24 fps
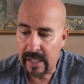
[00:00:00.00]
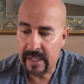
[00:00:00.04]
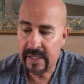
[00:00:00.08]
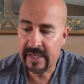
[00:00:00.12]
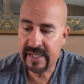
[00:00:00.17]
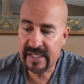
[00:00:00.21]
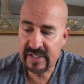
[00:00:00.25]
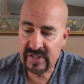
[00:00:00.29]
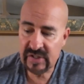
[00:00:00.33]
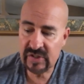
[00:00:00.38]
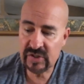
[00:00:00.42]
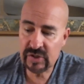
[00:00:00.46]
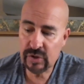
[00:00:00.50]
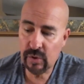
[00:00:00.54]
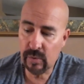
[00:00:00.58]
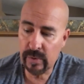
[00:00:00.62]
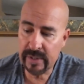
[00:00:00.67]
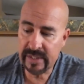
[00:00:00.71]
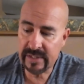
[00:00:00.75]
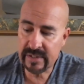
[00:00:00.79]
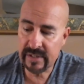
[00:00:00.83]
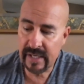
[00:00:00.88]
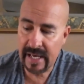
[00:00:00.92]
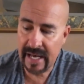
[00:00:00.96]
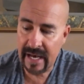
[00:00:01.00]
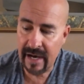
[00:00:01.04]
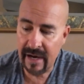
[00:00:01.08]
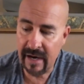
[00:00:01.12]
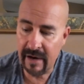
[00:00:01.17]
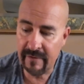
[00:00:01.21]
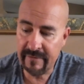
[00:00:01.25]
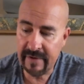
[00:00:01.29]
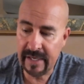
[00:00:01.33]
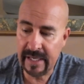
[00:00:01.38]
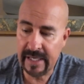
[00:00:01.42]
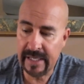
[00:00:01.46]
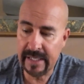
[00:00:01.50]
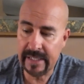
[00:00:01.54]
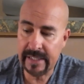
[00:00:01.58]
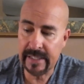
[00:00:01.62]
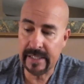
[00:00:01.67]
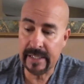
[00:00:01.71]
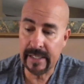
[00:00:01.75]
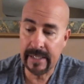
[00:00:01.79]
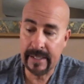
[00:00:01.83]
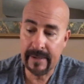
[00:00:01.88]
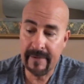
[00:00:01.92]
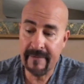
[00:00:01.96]
This is going to have
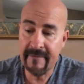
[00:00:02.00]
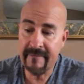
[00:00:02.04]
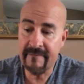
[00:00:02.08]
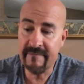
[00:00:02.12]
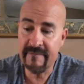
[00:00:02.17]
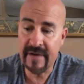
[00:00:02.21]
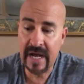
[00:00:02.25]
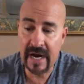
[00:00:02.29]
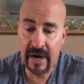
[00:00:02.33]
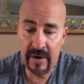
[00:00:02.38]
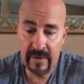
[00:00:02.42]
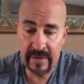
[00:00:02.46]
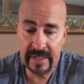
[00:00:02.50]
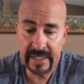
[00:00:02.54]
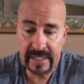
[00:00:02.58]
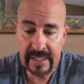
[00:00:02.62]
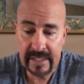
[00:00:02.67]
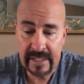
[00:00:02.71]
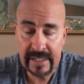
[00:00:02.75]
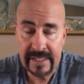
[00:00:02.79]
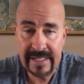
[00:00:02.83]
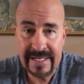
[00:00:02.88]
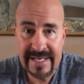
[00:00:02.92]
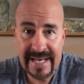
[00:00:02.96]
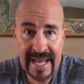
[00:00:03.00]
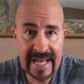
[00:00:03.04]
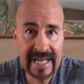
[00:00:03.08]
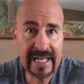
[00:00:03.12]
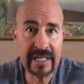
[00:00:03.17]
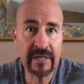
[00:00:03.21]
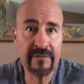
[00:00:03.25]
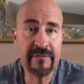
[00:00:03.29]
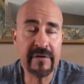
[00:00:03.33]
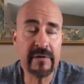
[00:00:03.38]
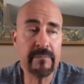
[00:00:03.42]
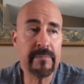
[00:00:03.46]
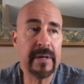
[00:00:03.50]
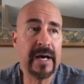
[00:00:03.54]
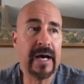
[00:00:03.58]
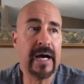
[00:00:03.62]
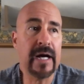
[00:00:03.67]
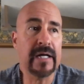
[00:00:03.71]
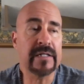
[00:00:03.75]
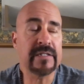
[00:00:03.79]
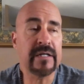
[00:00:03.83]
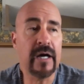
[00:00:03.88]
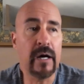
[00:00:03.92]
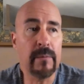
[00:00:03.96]
a very negative
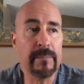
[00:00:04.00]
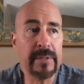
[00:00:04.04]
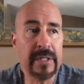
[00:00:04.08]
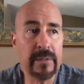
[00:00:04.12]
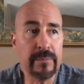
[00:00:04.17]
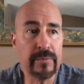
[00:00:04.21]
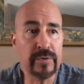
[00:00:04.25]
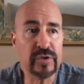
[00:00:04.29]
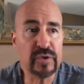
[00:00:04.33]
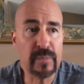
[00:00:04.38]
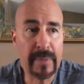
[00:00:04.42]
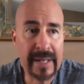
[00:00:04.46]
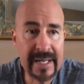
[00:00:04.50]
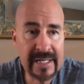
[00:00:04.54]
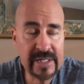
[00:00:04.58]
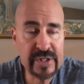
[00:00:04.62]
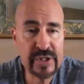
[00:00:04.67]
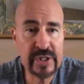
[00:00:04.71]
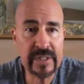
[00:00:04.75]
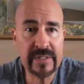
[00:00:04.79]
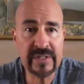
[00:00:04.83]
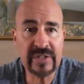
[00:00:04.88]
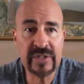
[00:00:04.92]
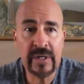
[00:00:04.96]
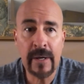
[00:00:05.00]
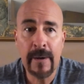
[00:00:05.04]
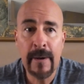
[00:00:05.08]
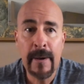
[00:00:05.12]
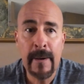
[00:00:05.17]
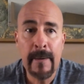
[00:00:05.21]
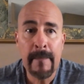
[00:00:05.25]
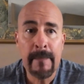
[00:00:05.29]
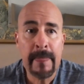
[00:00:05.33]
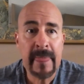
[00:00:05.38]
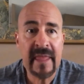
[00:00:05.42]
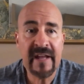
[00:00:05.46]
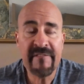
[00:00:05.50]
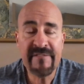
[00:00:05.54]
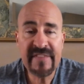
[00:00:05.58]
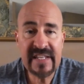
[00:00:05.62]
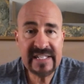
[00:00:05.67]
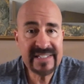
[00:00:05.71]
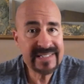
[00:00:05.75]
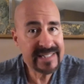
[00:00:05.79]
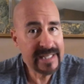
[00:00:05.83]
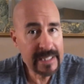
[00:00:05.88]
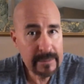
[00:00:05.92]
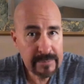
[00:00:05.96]
impact on people's pensions. If
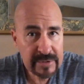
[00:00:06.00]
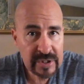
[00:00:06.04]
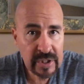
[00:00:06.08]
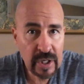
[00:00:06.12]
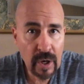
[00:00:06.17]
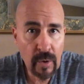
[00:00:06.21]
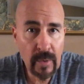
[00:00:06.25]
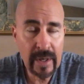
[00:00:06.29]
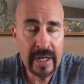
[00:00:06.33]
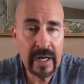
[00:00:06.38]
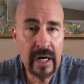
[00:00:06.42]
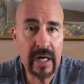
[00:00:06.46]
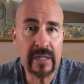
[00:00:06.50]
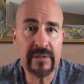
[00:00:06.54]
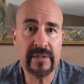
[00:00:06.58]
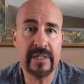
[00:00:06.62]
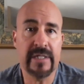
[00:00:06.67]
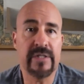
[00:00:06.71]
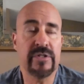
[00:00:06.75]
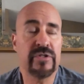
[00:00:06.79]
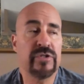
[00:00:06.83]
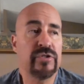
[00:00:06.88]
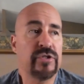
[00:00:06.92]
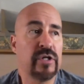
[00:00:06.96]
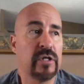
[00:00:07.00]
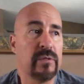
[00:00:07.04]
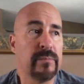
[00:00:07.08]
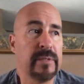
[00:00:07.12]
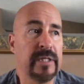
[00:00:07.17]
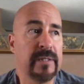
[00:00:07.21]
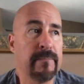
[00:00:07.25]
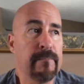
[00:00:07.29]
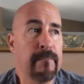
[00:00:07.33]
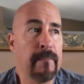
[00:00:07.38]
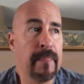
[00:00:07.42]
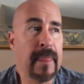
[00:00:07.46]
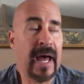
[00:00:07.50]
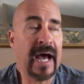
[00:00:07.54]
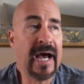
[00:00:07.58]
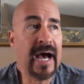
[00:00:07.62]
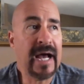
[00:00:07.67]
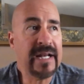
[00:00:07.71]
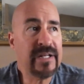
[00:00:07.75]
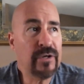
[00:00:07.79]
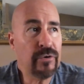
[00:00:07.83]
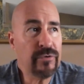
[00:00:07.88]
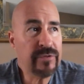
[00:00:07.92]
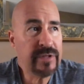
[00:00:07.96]
this keeps going on, ladies and gentlemen,
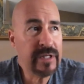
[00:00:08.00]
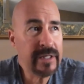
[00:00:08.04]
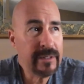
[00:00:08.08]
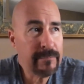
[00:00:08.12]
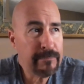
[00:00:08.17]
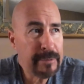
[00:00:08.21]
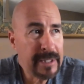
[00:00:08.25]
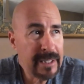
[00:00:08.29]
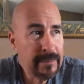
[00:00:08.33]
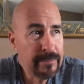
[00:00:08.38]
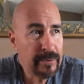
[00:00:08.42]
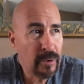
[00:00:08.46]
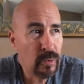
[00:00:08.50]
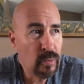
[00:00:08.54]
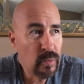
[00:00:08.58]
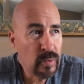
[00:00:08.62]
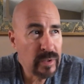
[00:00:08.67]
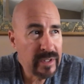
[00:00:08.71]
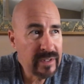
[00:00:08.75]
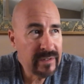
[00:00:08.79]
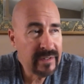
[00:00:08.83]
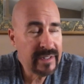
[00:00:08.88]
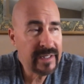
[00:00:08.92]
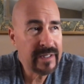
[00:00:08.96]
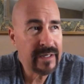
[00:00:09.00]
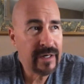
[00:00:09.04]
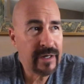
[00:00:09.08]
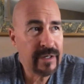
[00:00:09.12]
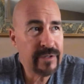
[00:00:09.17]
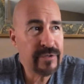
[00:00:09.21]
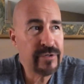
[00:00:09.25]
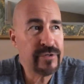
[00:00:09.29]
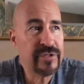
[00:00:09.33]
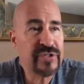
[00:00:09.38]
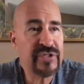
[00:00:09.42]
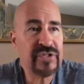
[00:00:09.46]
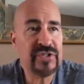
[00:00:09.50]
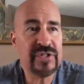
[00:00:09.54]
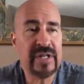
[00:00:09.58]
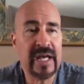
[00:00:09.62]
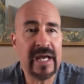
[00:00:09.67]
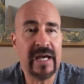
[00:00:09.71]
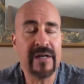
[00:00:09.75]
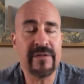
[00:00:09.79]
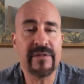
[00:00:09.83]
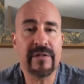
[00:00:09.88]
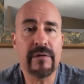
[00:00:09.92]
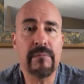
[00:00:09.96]
I don't think people really
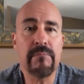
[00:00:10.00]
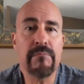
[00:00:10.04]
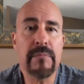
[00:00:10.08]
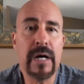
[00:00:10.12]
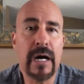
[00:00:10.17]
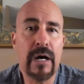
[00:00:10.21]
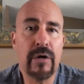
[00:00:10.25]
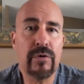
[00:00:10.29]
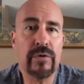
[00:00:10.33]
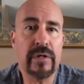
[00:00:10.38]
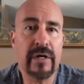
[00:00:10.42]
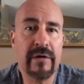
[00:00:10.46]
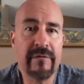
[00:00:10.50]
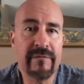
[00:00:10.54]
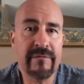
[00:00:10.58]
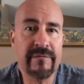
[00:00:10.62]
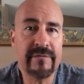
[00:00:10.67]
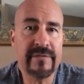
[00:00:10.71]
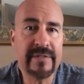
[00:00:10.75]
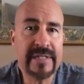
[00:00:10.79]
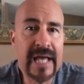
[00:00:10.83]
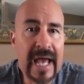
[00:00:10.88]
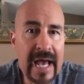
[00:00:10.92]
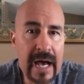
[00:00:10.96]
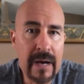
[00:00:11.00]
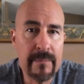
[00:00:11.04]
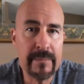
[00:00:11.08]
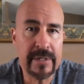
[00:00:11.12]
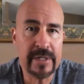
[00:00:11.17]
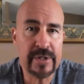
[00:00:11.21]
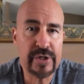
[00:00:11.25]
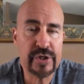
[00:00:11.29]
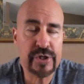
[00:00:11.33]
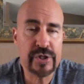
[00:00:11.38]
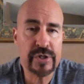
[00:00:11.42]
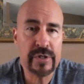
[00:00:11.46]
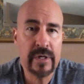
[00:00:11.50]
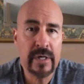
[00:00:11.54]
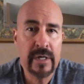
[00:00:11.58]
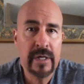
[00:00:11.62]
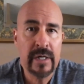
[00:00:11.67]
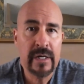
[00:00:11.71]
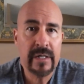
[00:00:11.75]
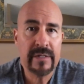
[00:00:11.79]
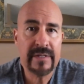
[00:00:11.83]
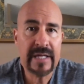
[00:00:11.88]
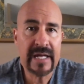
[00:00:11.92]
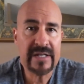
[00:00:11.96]
understand the amount of damage
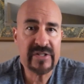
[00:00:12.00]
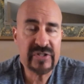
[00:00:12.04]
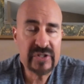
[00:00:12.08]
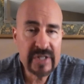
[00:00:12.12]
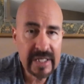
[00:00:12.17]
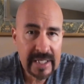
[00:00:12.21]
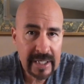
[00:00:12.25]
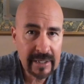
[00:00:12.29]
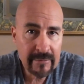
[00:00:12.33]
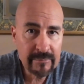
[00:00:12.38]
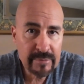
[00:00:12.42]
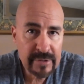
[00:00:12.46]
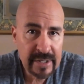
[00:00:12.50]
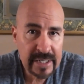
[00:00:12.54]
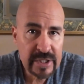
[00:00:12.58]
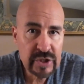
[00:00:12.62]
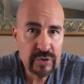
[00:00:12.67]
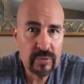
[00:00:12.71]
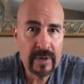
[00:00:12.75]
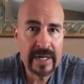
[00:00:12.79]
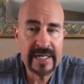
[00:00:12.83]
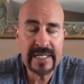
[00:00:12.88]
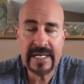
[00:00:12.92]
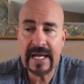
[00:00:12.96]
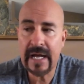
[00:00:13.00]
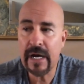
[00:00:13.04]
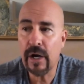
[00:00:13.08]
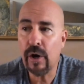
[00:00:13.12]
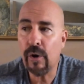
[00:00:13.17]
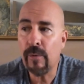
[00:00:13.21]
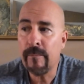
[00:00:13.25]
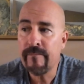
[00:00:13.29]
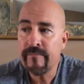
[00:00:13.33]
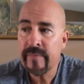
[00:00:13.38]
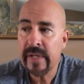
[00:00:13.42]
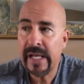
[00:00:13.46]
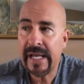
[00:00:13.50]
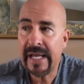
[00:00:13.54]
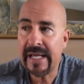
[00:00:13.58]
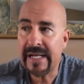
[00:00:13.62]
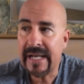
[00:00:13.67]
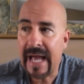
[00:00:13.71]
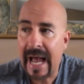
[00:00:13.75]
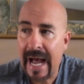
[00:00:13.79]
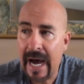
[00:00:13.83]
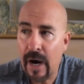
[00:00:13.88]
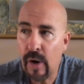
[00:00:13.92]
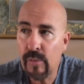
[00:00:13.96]
that is taking place right now
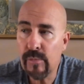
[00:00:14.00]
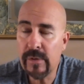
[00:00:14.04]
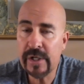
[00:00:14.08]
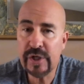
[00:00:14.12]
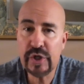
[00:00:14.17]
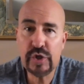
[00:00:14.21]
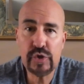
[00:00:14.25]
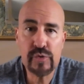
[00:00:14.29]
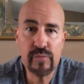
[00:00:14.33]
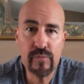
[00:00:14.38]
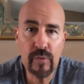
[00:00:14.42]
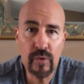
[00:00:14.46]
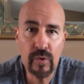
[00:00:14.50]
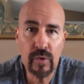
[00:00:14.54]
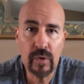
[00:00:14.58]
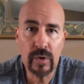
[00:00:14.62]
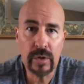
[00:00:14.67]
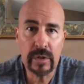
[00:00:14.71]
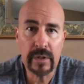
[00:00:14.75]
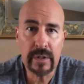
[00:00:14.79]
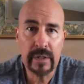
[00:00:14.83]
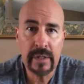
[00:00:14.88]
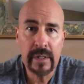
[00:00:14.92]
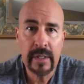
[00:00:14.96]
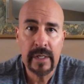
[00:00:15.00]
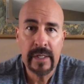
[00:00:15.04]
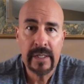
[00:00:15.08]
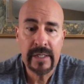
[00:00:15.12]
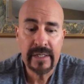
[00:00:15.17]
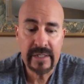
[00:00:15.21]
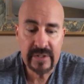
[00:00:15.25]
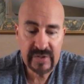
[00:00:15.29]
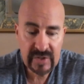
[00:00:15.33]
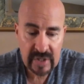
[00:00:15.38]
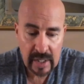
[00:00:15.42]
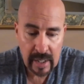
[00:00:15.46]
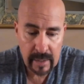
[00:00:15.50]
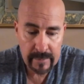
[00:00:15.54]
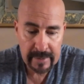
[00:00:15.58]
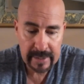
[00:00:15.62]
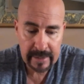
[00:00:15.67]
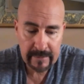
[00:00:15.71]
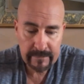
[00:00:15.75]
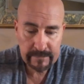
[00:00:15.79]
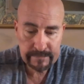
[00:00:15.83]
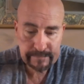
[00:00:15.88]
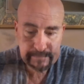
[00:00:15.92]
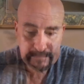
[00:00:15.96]
and how much more is
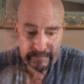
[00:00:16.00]
coming.